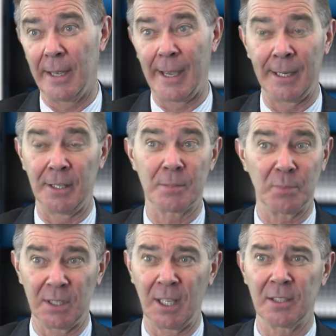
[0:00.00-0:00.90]
and it's
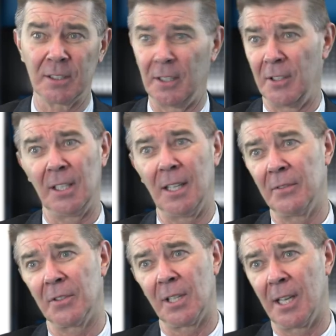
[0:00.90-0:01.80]
potentially the
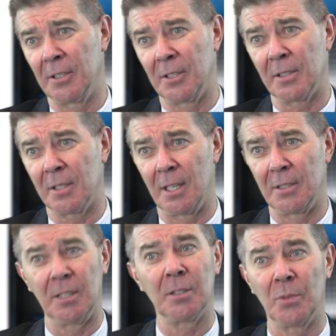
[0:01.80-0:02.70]
11th largest zinc